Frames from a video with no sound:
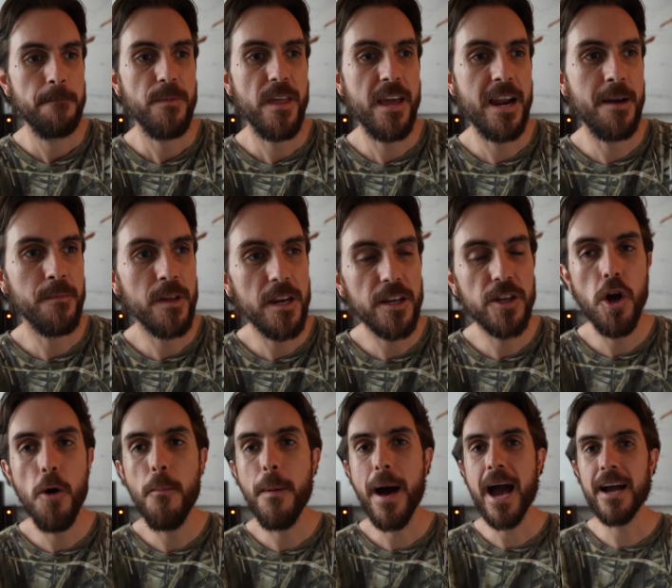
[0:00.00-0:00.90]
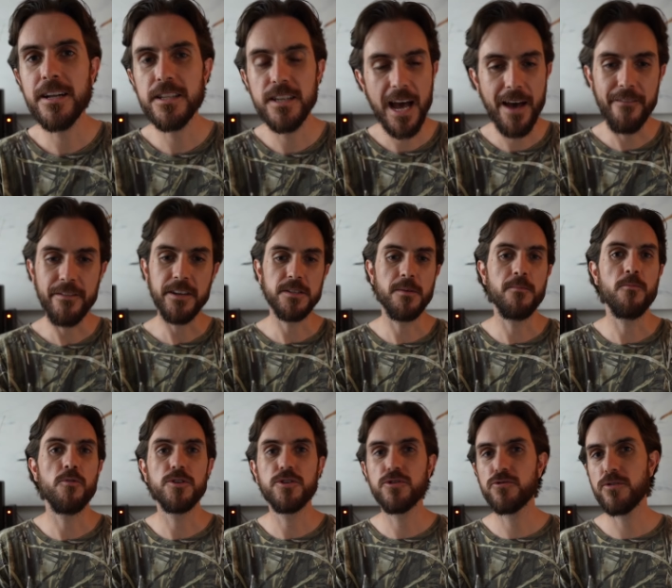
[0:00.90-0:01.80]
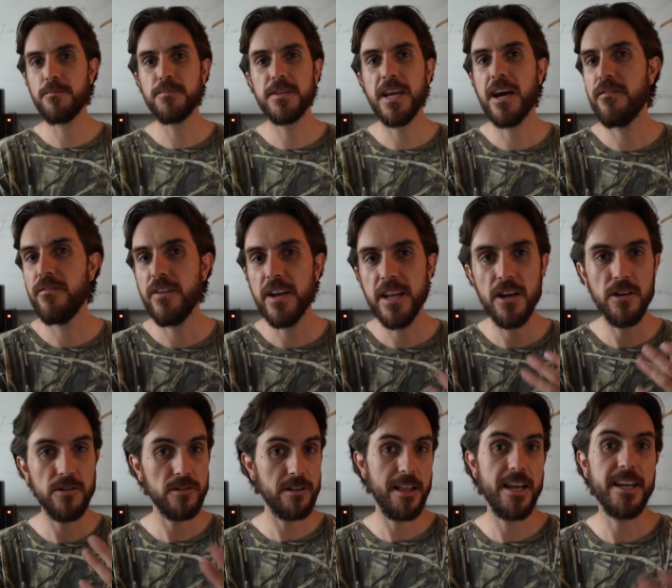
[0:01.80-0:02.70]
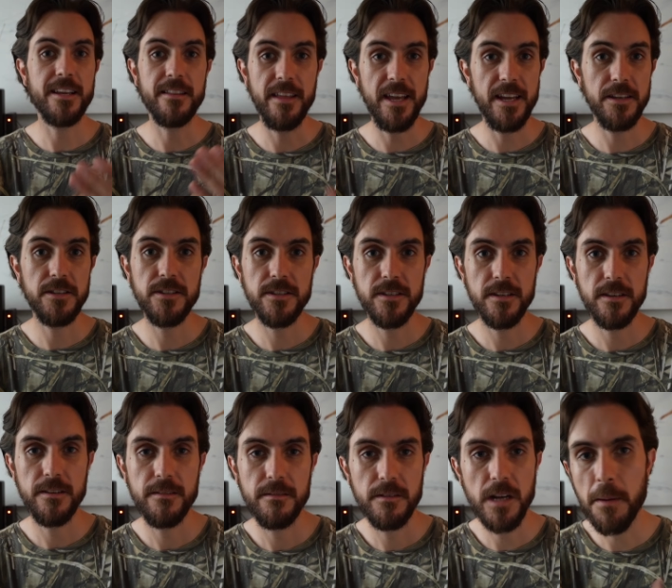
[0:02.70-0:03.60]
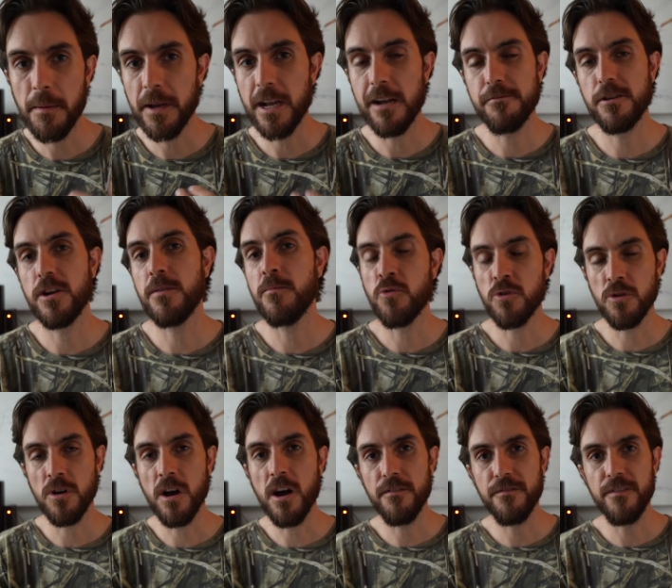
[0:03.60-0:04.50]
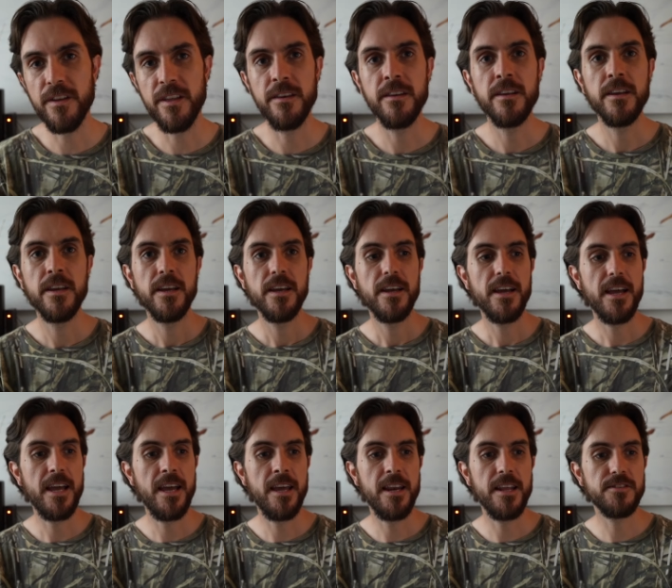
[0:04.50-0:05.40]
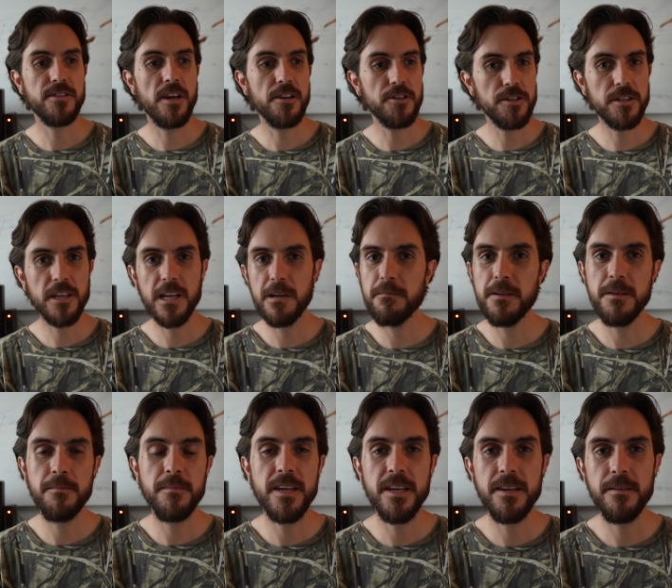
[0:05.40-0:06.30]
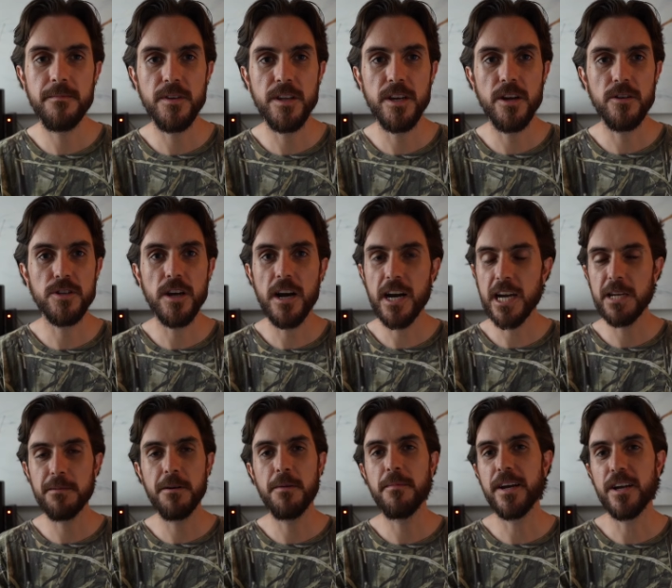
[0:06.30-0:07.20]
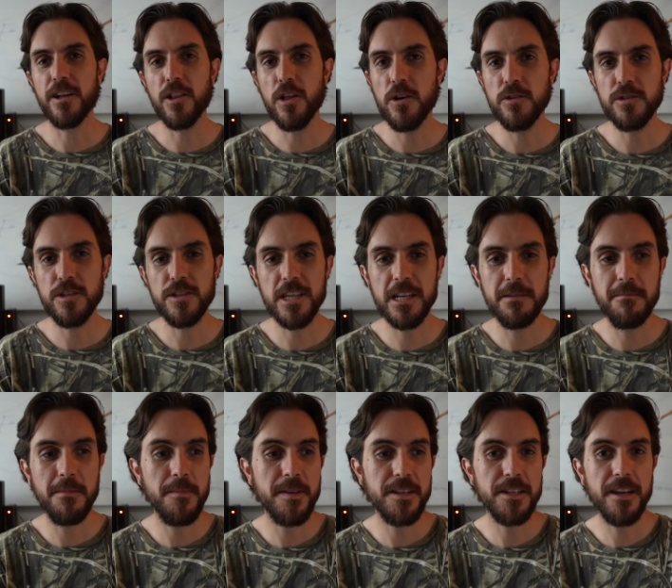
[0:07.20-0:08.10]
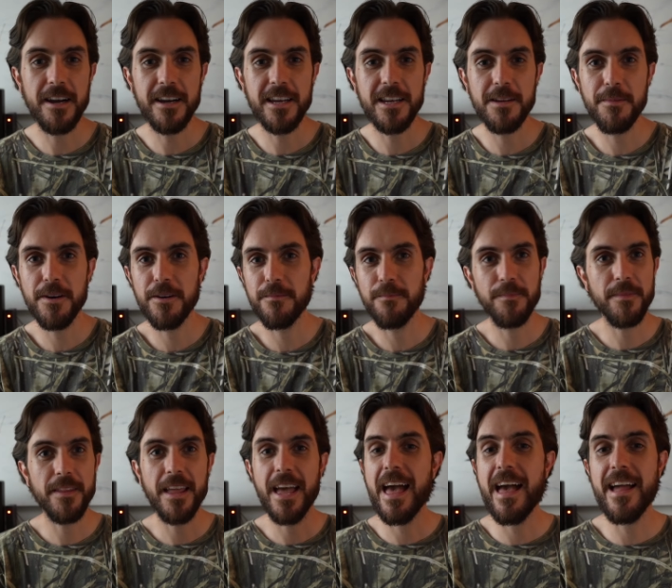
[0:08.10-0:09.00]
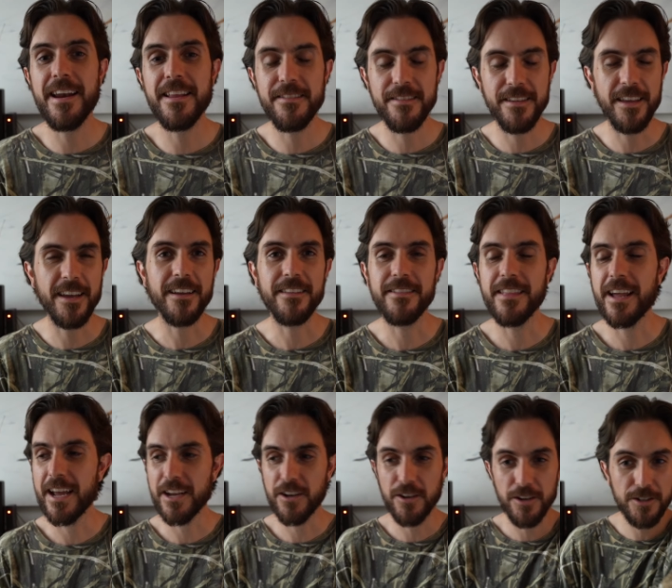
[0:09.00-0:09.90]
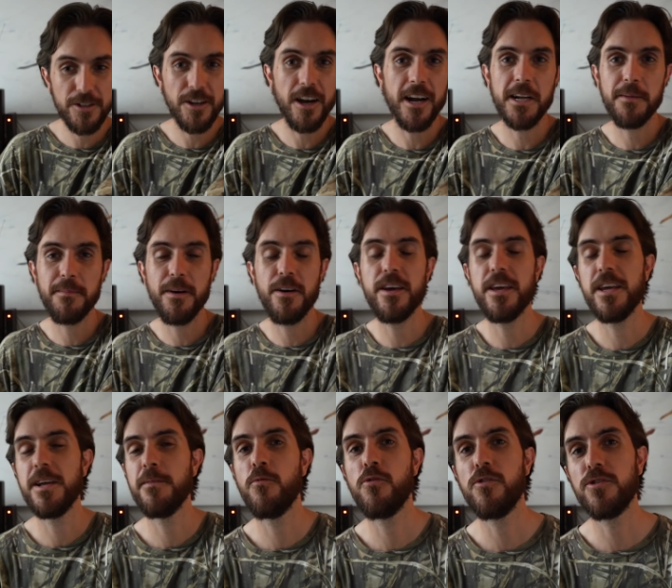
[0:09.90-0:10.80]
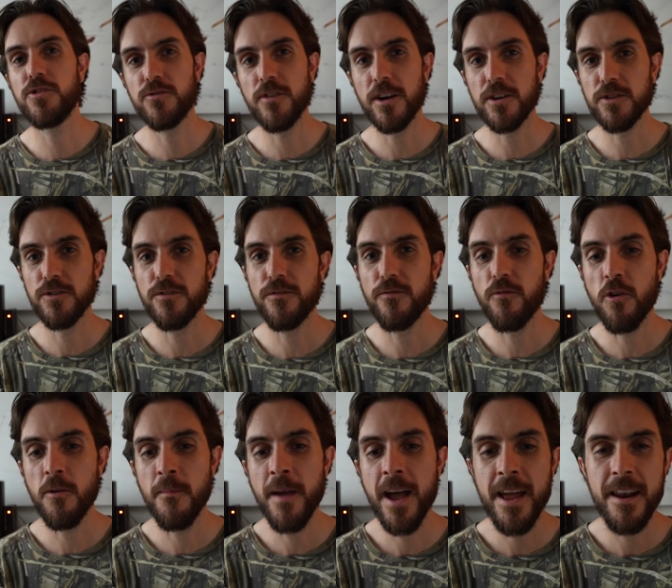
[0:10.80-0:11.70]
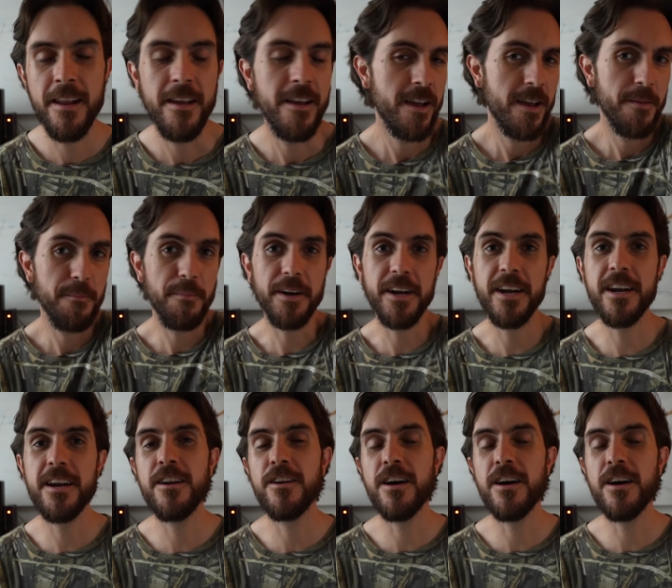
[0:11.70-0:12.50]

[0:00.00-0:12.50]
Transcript: And I'm going to go back to having some more stripped down videos like this coming up here more often. And it's not just going to be me, you know, talking about my clothes. It's going to be me talking about anything that I could talk about in a more structured format, but in a